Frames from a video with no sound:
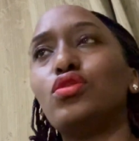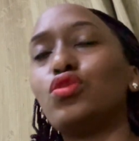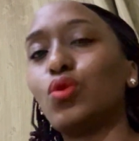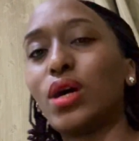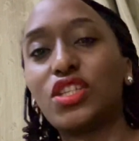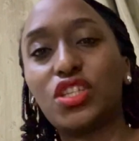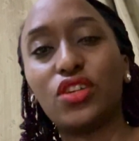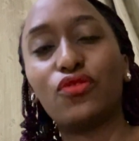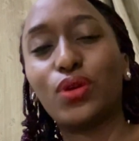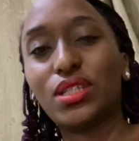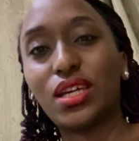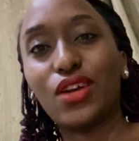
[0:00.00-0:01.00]
to achieve
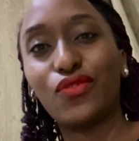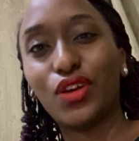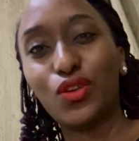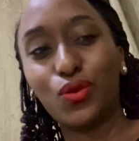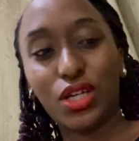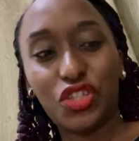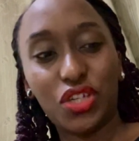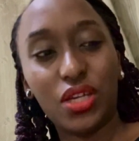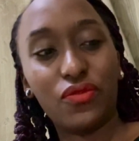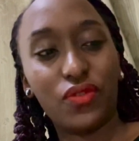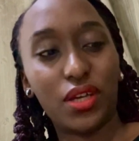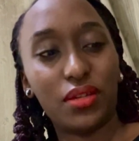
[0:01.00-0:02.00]
whatever you're
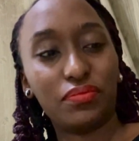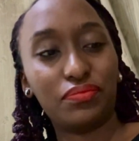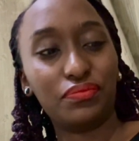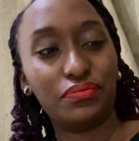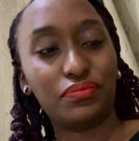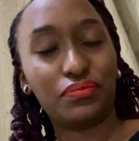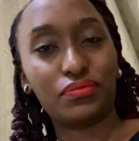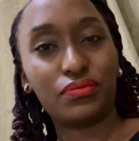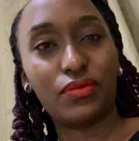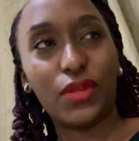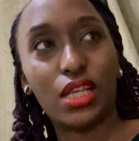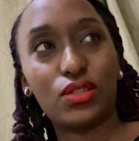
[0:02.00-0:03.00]
achieving.
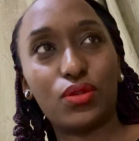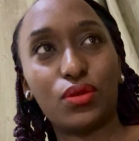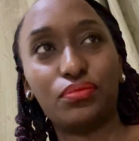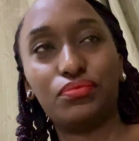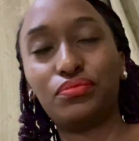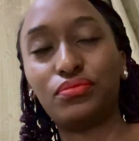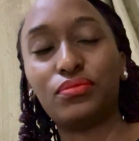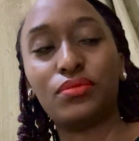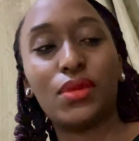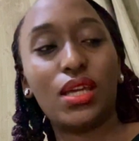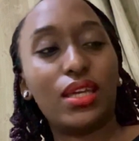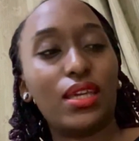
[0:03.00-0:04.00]
So
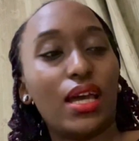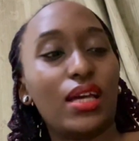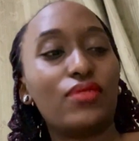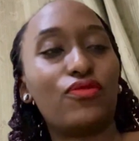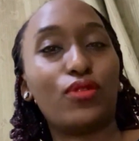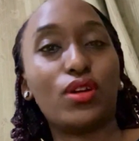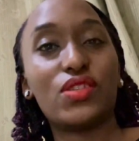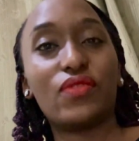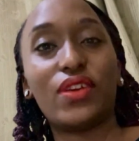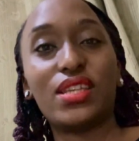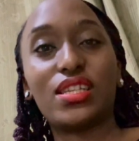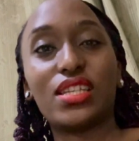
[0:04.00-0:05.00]
yeah, God's
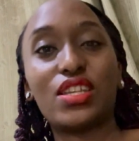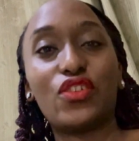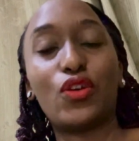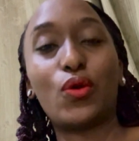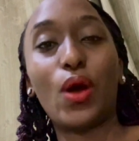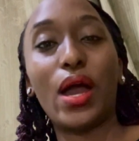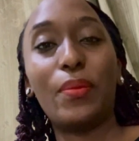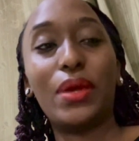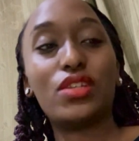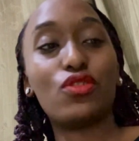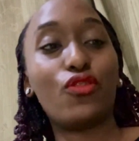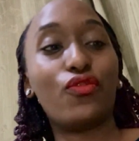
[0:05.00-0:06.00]
favor is just a
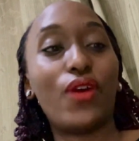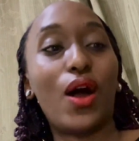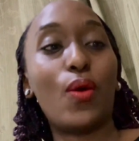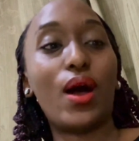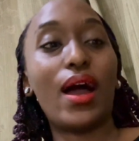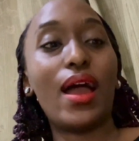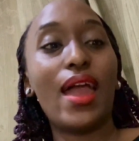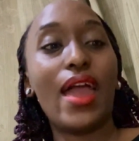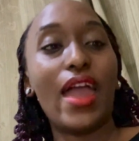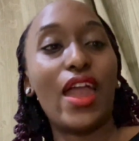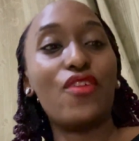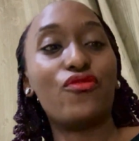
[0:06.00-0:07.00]
requirement of our
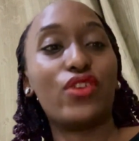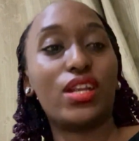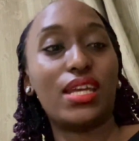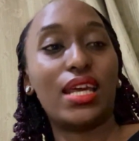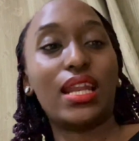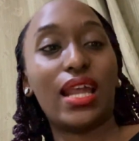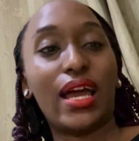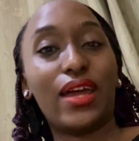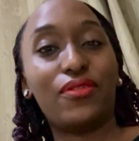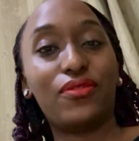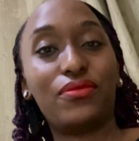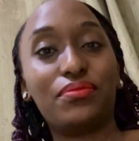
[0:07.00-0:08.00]
everyday life.